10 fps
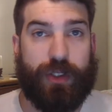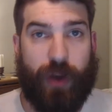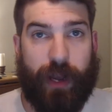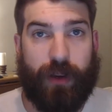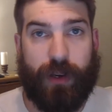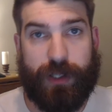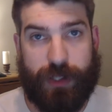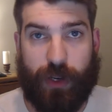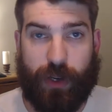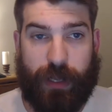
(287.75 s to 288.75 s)
triangle or
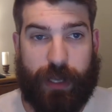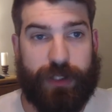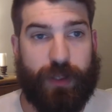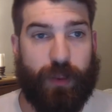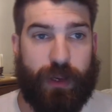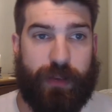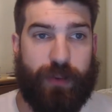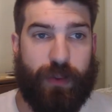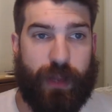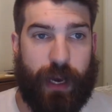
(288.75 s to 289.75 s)
circle actually will
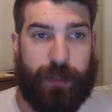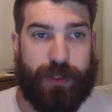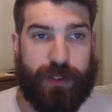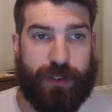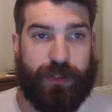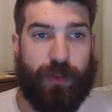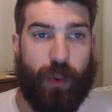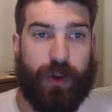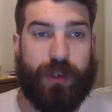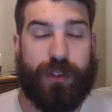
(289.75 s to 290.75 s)
give you the options
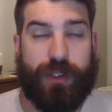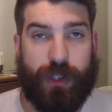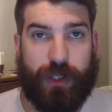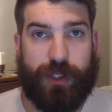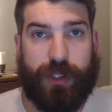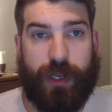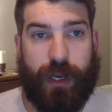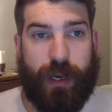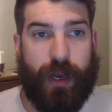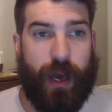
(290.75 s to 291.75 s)
for search,
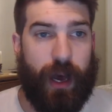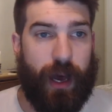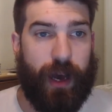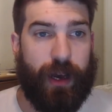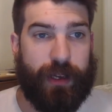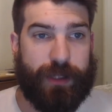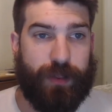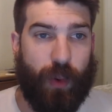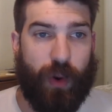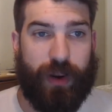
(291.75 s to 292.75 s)

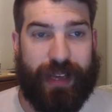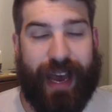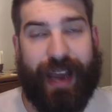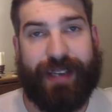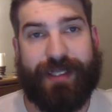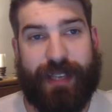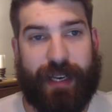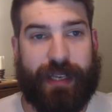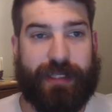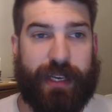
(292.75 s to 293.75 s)
explore, guide,
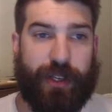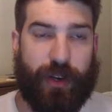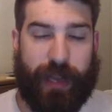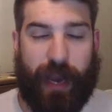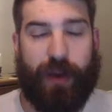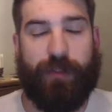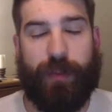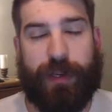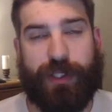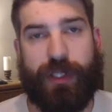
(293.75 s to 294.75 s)
settings, and your account
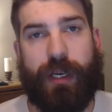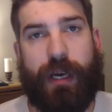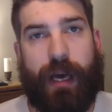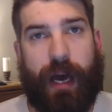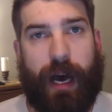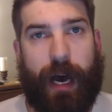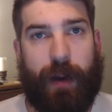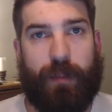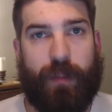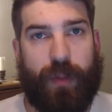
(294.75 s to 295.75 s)
information.
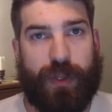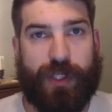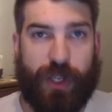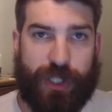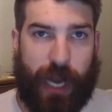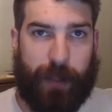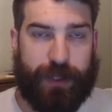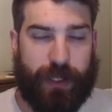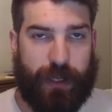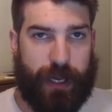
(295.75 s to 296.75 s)
The search
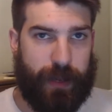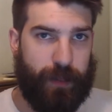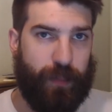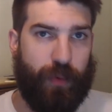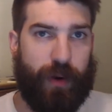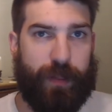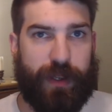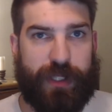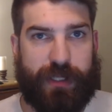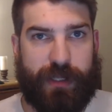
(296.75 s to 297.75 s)
option, it pretty
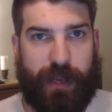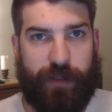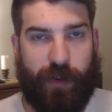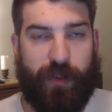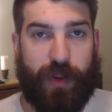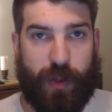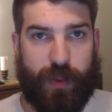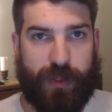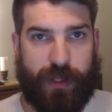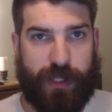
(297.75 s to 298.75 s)
much is, if you ever
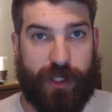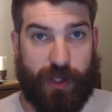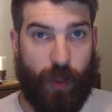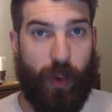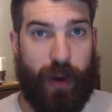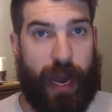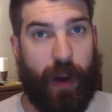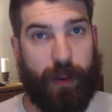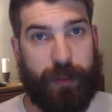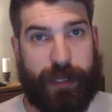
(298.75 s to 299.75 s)
use the store
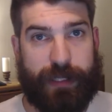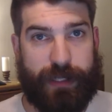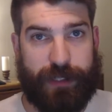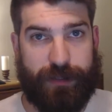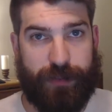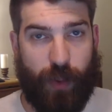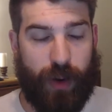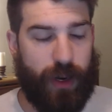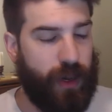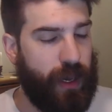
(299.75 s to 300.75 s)
now in PlayStation
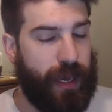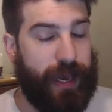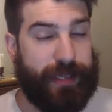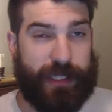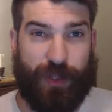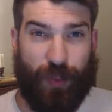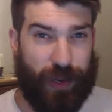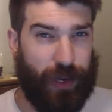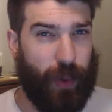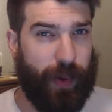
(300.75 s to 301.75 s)
4, it's actually
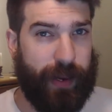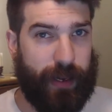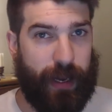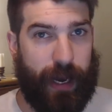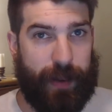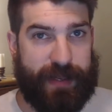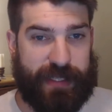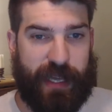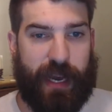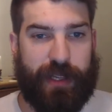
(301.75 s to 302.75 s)
really annoying.
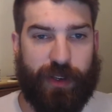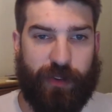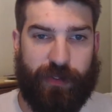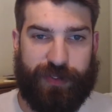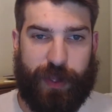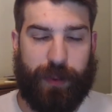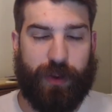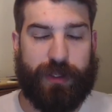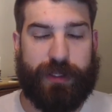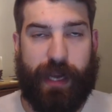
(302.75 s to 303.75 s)
It's not your typical